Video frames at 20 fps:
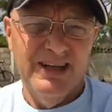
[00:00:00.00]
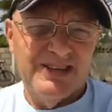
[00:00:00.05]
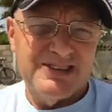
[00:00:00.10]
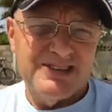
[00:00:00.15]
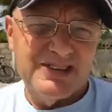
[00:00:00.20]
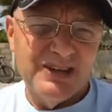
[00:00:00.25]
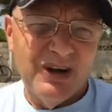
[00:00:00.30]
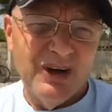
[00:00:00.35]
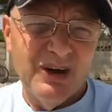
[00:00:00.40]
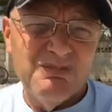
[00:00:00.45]

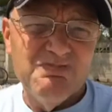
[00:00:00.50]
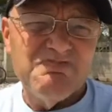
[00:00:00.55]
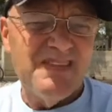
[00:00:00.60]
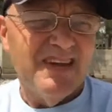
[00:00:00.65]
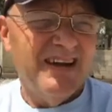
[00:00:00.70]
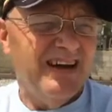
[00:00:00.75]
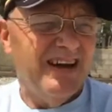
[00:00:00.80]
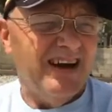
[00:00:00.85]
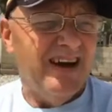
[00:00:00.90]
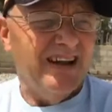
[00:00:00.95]
So
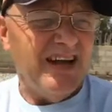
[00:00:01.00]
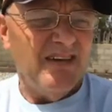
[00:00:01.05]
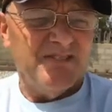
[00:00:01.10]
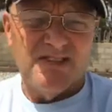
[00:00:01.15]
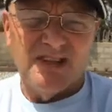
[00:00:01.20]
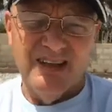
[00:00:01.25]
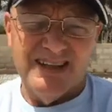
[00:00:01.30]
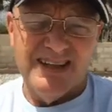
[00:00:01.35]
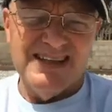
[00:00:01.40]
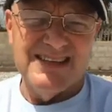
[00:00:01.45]
I'll have
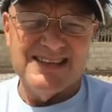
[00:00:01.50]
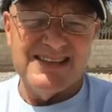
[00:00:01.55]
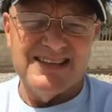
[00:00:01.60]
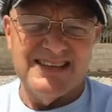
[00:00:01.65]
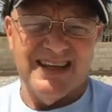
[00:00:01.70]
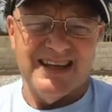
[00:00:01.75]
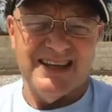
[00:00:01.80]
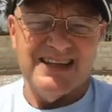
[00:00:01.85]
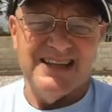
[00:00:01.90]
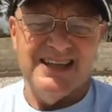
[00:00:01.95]
to look into
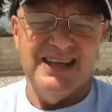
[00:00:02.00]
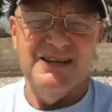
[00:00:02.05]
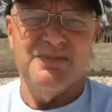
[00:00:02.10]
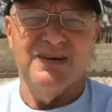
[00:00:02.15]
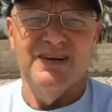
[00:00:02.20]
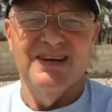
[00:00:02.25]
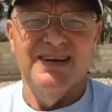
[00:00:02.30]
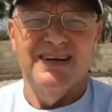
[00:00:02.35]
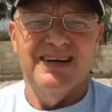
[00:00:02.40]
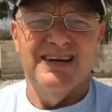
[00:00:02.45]
that and keep
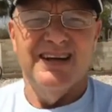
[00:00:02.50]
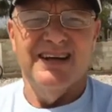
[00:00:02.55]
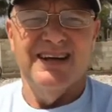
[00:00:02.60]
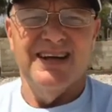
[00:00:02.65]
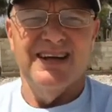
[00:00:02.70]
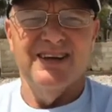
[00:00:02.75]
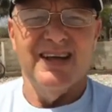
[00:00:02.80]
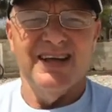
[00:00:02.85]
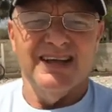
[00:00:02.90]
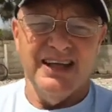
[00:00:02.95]

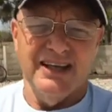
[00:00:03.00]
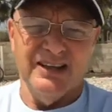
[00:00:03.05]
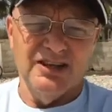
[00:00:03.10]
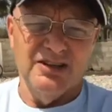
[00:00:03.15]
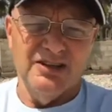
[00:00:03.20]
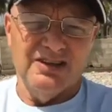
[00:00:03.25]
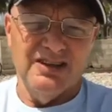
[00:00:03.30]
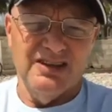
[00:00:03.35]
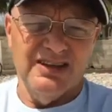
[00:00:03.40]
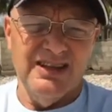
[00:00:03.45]
looking at
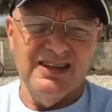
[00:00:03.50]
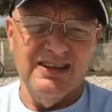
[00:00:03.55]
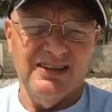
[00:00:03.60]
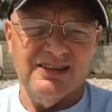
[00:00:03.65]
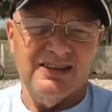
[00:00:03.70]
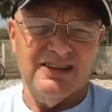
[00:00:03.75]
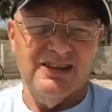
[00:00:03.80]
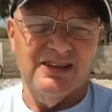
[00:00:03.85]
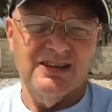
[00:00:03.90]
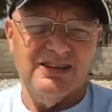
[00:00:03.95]
the
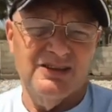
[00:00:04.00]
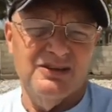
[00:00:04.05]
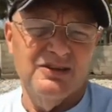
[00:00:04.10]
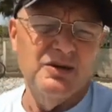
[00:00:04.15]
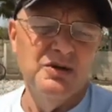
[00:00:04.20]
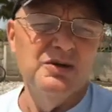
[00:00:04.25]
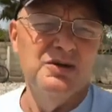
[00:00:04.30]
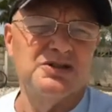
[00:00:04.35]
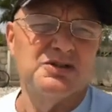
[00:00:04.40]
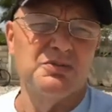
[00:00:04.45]

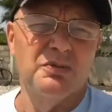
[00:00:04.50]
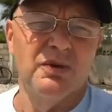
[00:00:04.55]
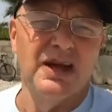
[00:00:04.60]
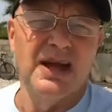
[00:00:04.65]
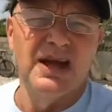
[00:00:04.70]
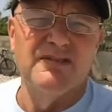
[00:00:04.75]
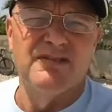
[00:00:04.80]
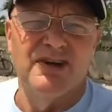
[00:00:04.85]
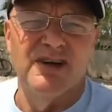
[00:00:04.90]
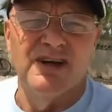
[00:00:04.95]
news and
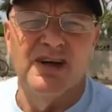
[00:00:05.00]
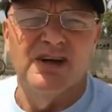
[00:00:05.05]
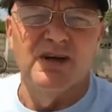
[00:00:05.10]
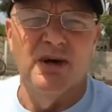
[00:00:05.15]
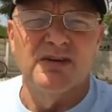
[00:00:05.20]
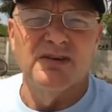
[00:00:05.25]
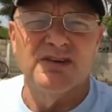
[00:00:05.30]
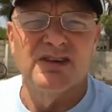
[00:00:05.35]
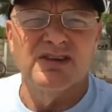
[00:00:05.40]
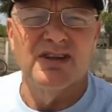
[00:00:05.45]
whatever and
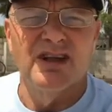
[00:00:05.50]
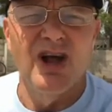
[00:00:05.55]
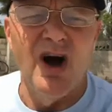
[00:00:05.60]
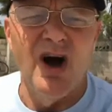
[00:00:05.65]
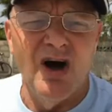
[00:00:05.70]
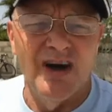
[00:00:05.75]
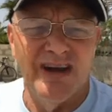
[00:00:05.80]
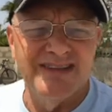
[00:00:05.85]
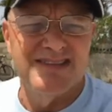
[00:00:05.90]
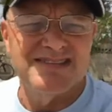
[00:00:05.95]

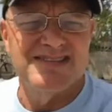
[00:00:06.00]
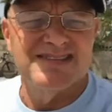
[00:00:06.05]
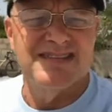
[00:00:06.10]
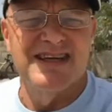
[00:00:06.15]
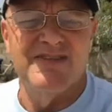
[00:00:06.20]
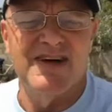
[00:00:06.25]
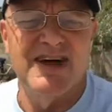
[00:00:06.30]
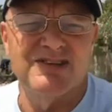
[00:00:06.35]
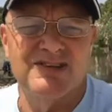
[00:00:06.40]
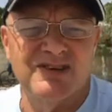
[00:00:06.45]
online to see
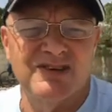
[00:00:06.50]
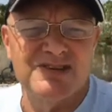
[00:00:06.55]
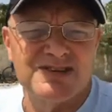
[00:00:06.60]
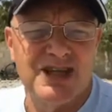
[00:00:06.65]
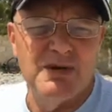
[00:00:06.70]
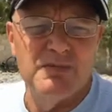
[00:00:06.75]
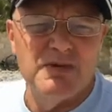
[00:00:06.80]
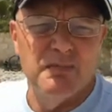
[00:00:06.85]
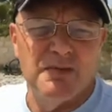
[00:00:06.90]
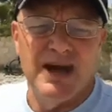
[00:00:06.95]
if that does
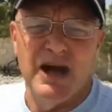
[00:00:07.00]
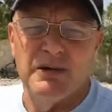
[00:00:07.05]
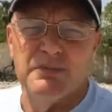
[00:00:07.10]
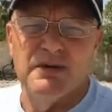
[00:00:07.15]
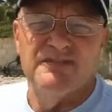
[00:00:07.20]
come about.